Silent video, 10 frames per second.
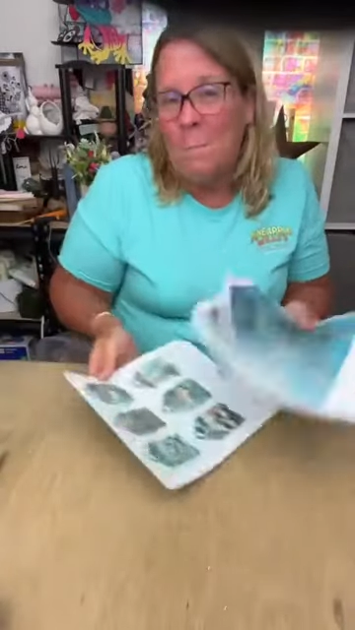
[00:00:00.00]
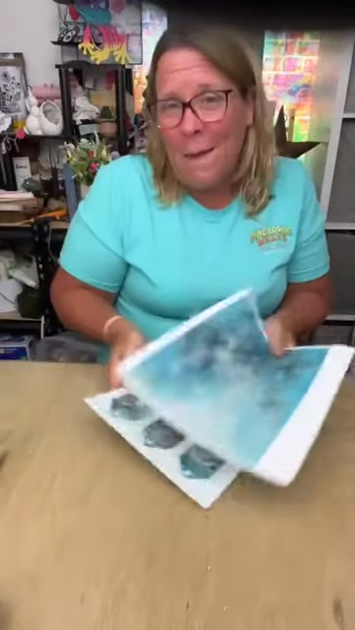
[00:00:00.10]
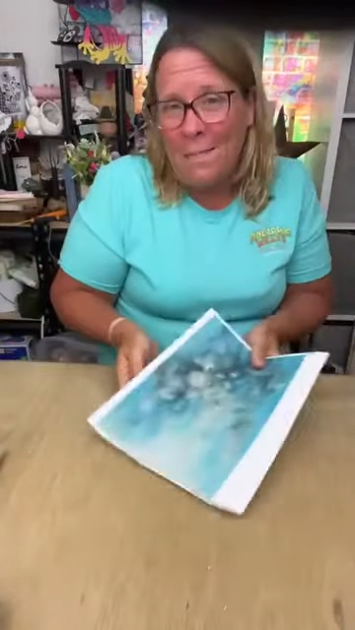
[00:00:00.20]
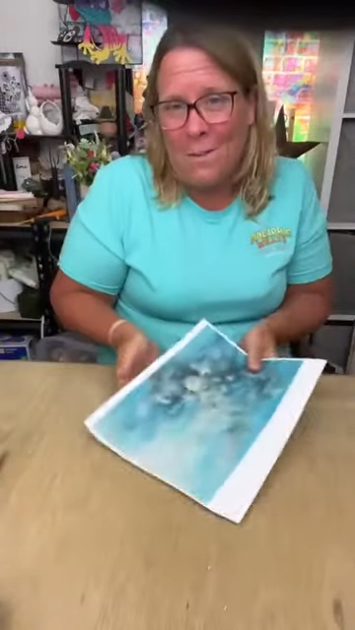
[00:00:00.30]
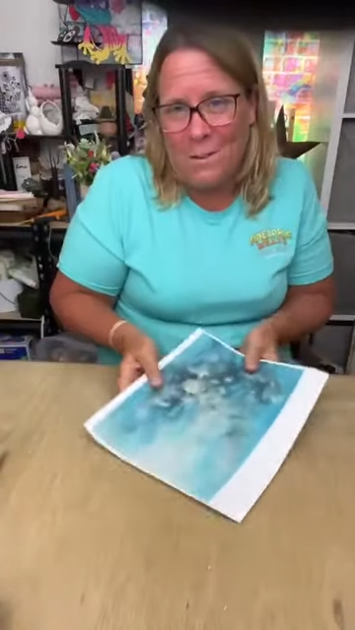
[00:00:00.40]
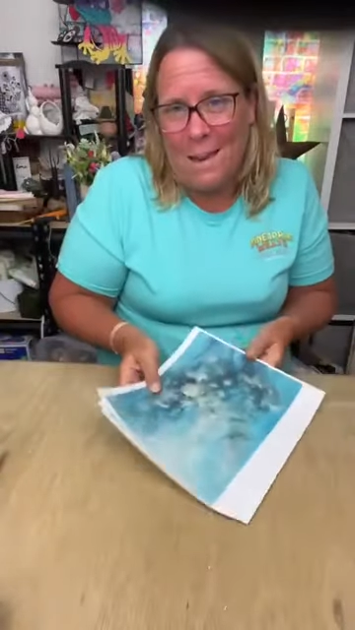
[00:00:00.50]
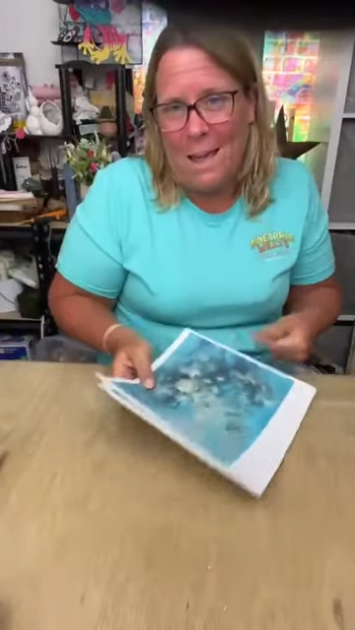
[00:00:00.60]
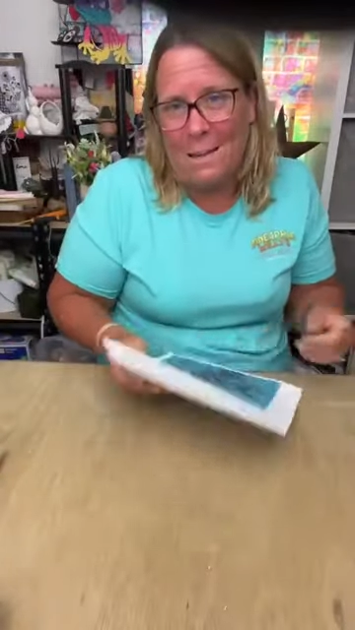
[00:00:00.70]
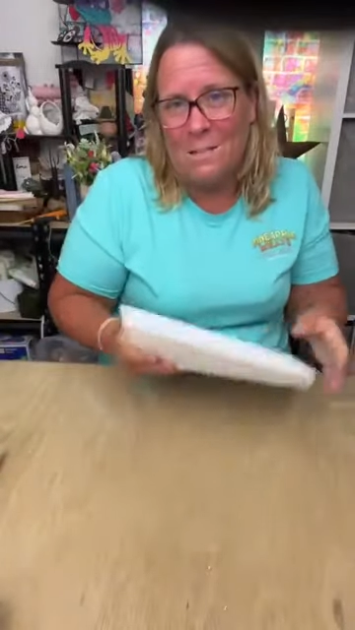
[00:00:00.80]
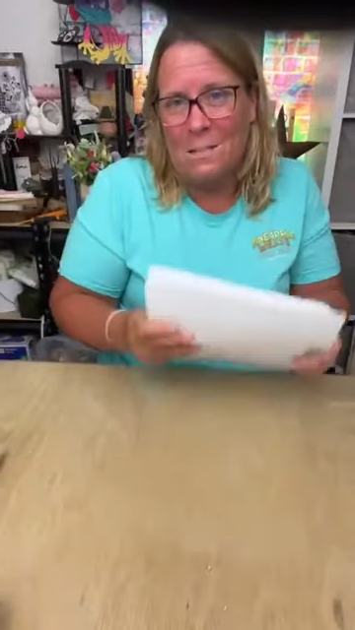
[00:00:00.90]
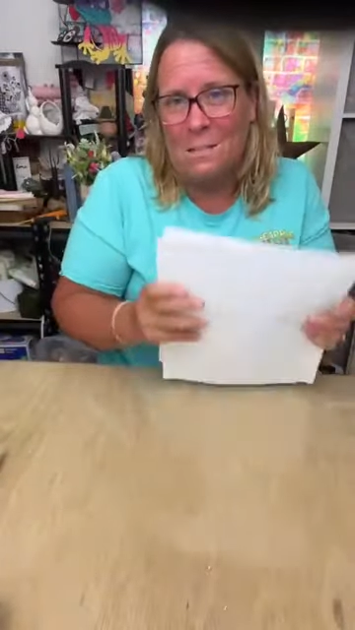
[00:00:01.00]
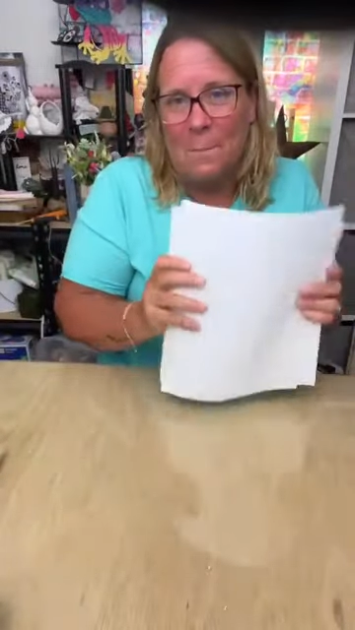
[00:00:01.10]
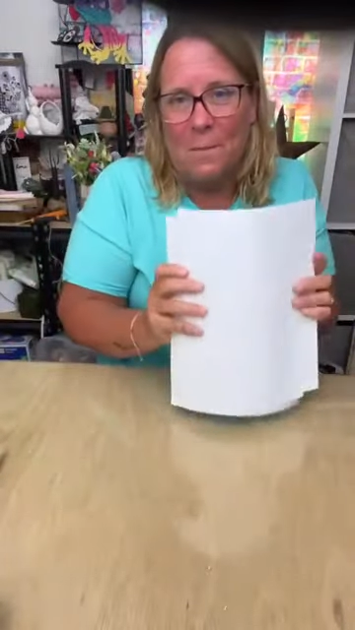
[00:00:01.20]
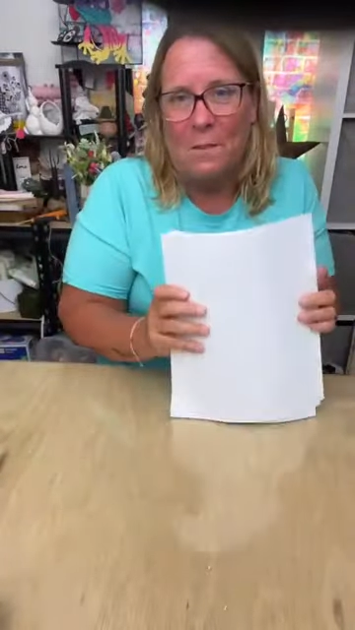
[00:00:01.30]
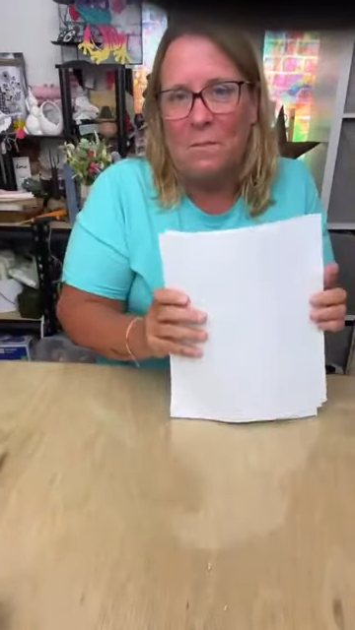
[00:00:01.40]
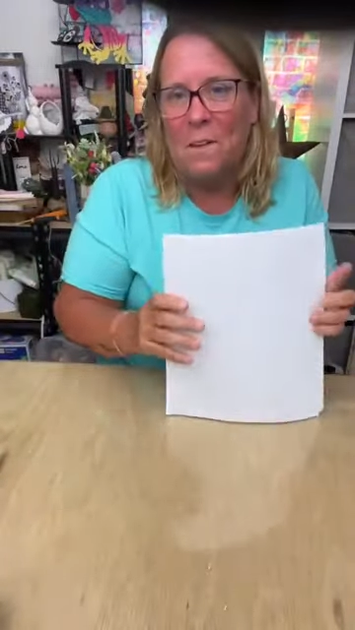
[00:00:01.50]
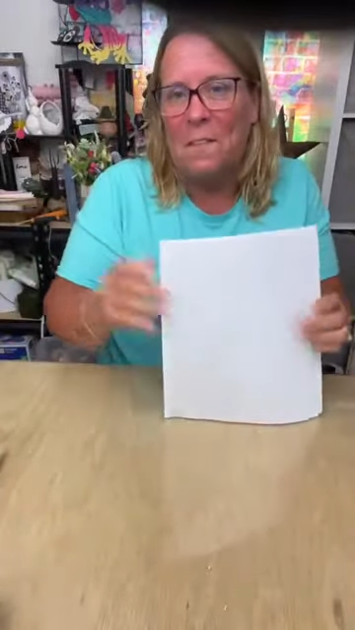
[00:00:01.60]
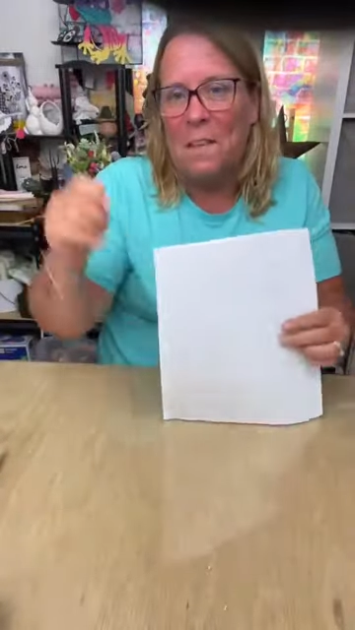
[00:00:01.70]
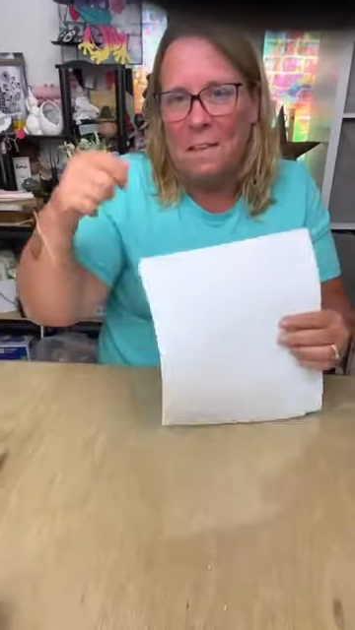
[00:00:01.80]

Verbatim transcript: Make their day. Just something fun.